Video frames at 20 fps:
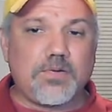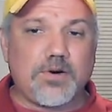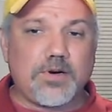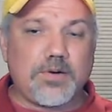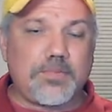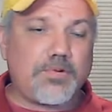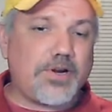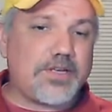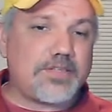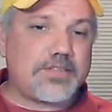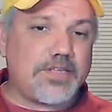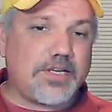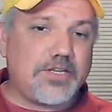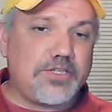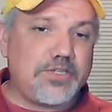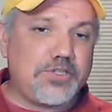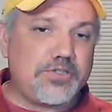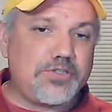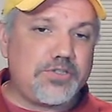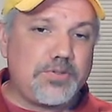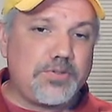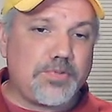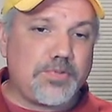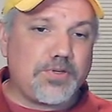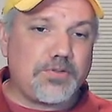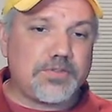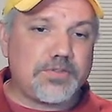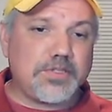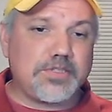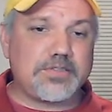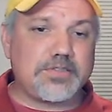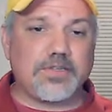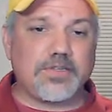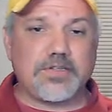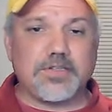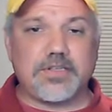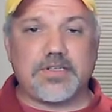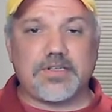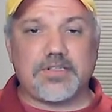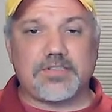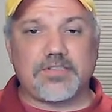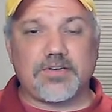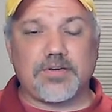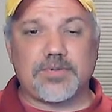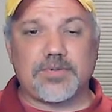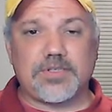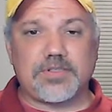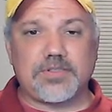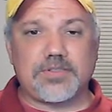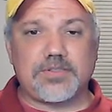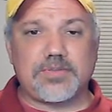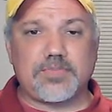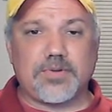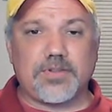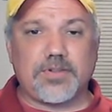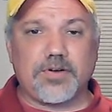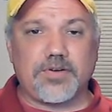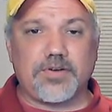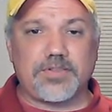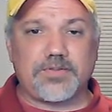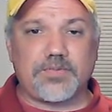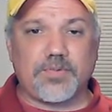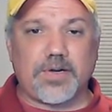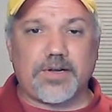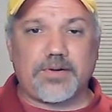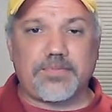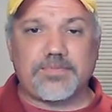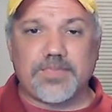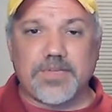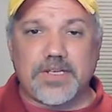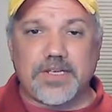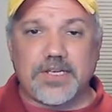WordPress, and YouTube. Those links are in the descriptions below as well.